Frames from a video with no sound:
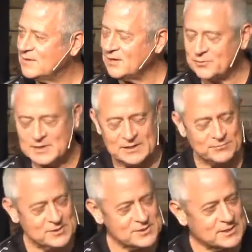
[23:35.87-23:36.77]
a
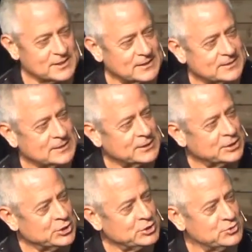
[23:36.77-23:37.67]
forgiveness that
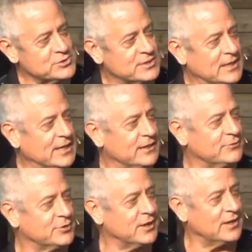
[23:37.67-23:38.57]
continues day
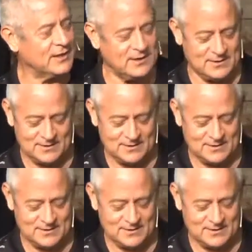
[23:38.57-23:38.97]
after day